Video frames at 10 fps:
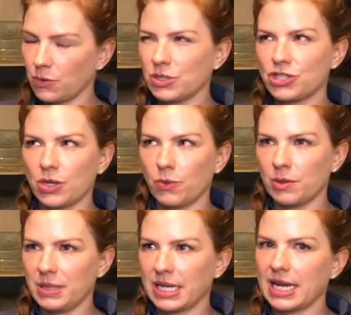which would
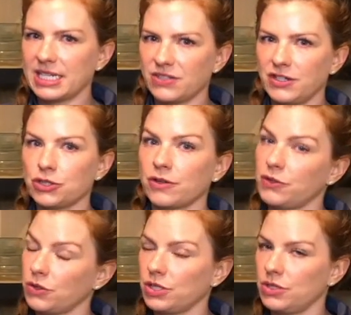be a nice feature if
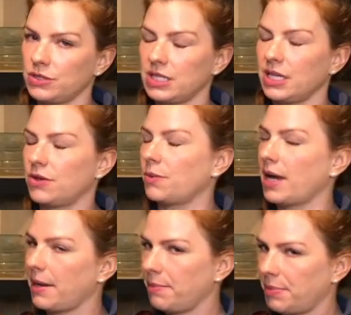you could use it either way.
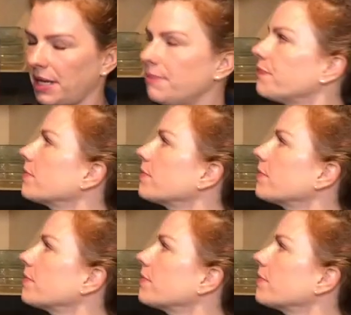But